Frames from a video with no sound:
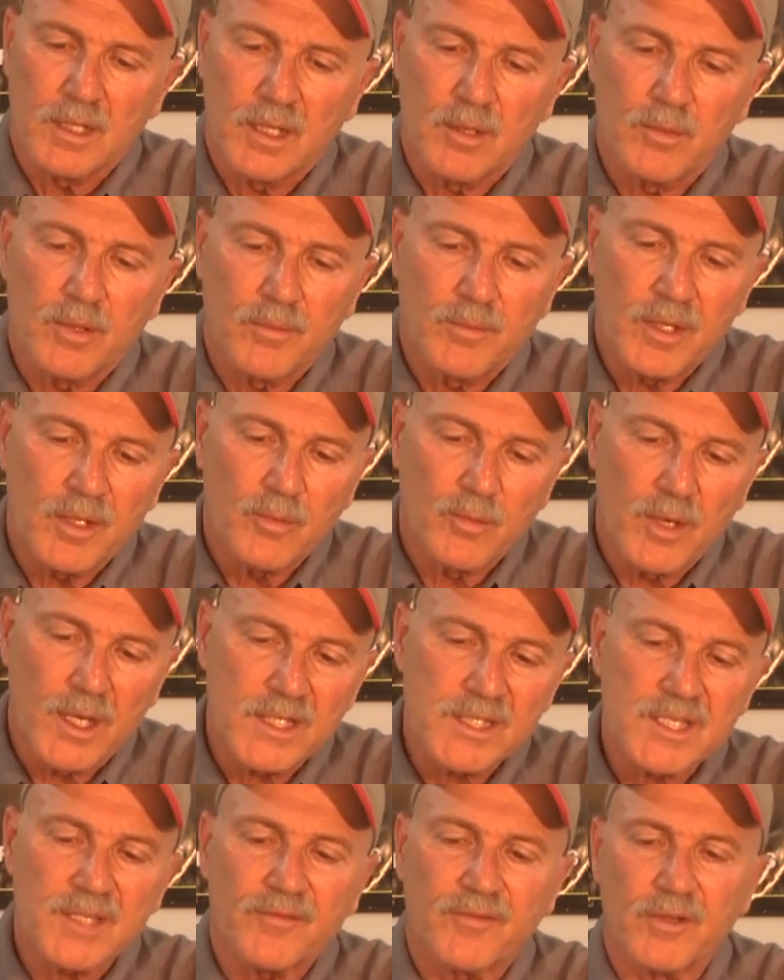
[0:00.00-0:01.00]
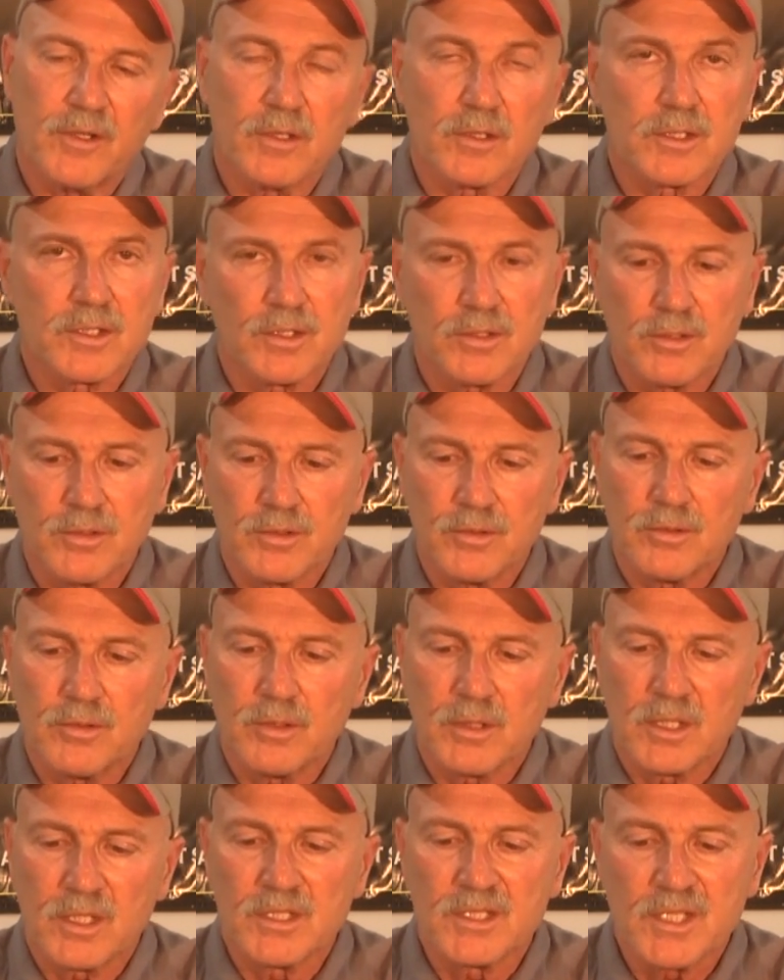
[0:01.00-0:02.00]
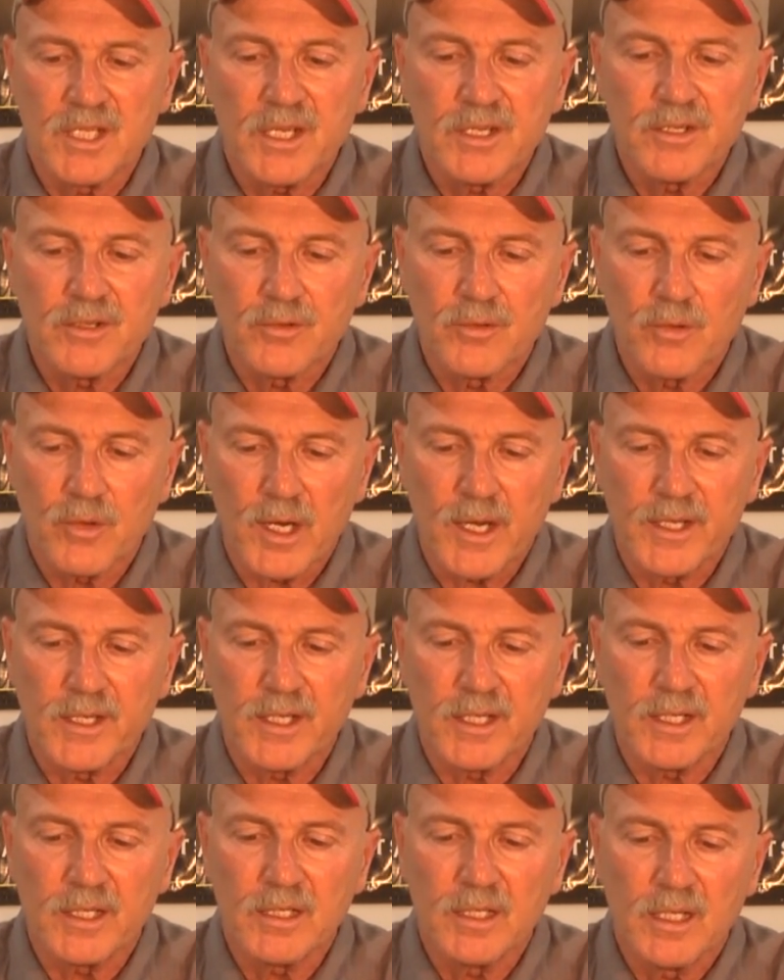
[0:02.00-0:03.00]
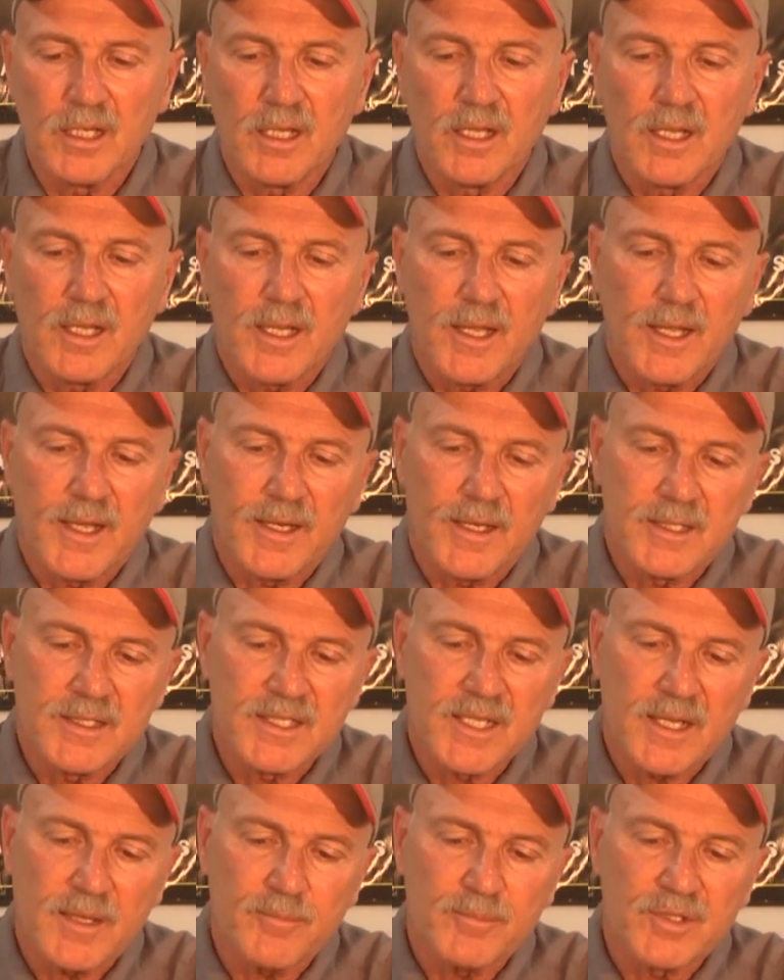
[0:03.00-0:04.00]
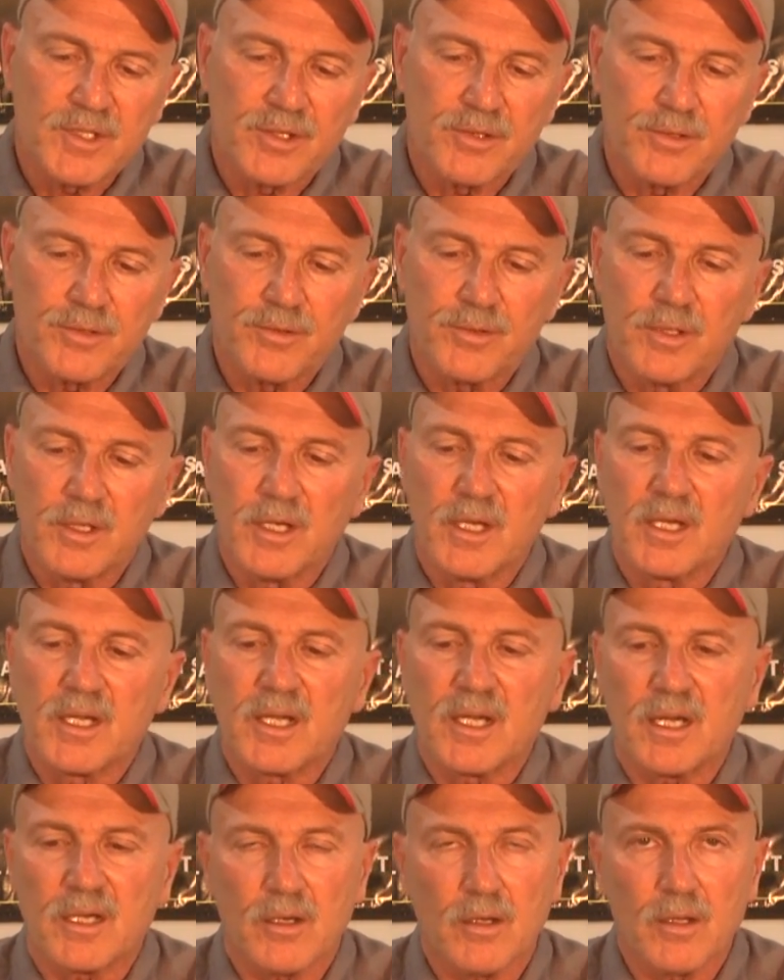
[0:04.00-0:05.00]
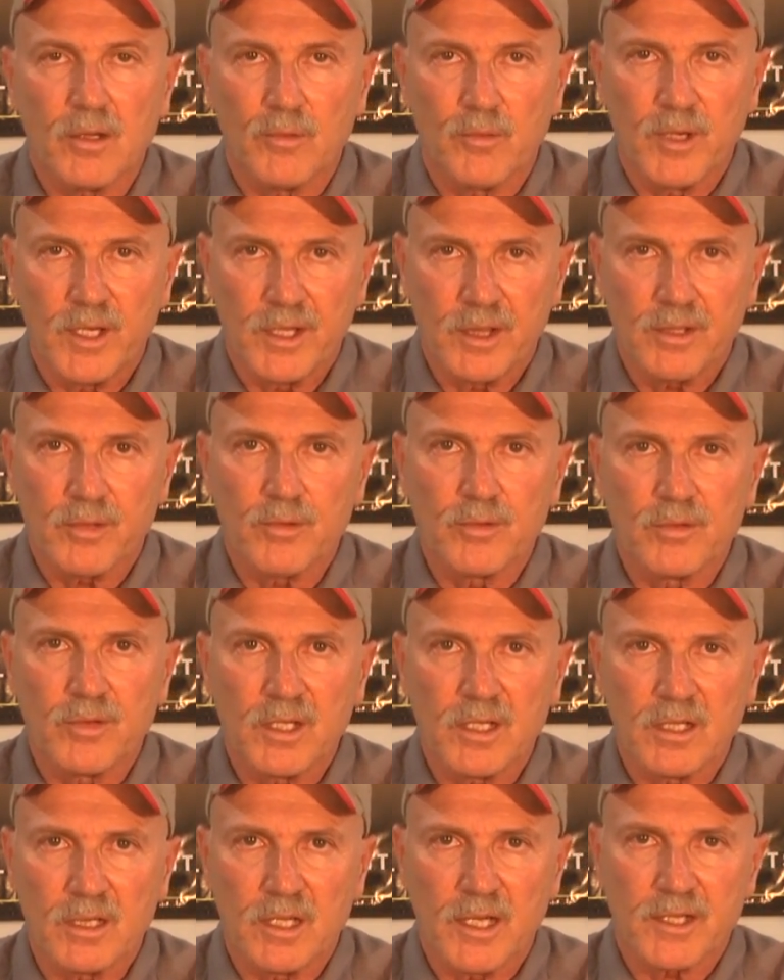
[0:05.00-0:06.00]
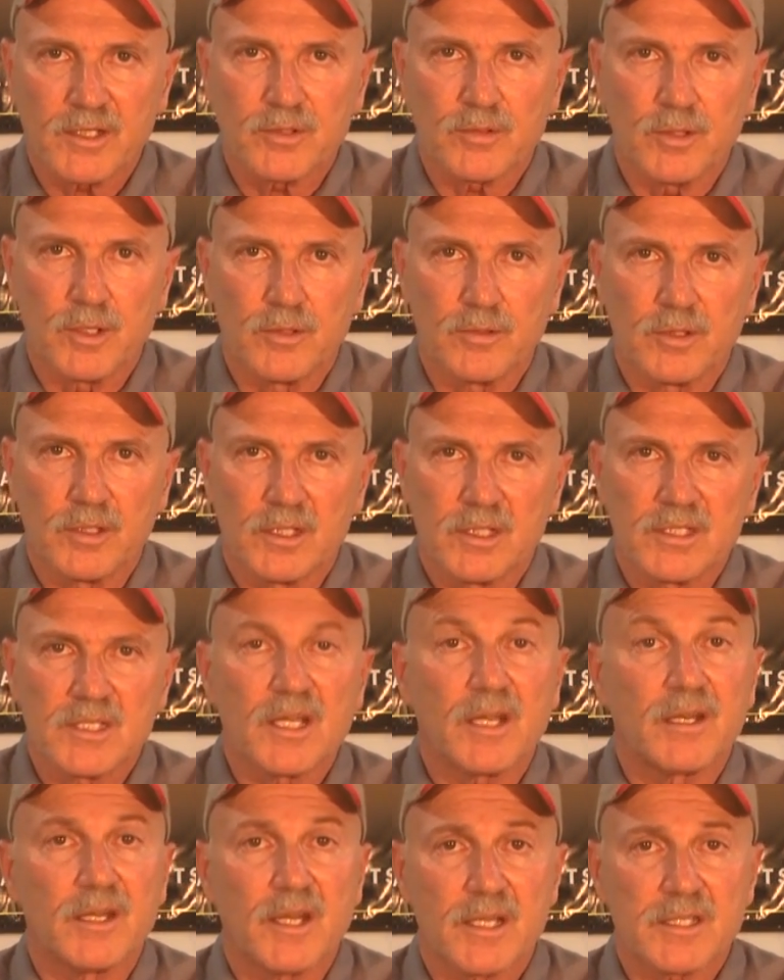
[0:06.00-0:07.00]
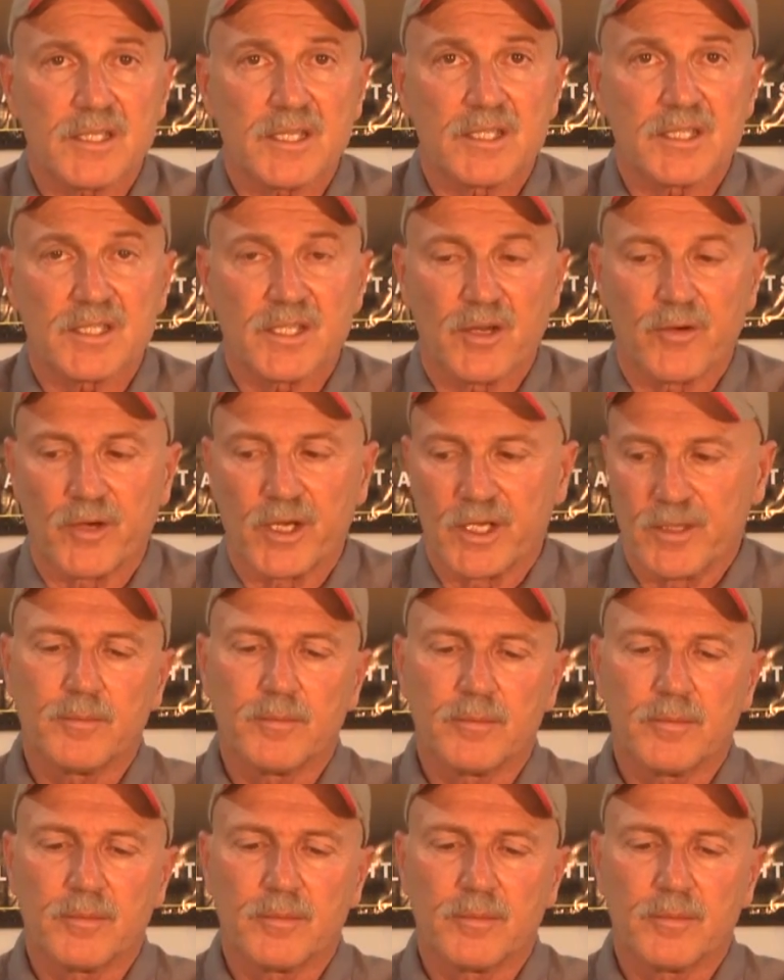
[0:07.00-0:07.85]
It would be wasteful to continue grinding and attempt to cut all the way through the electrode. It's unnecessary.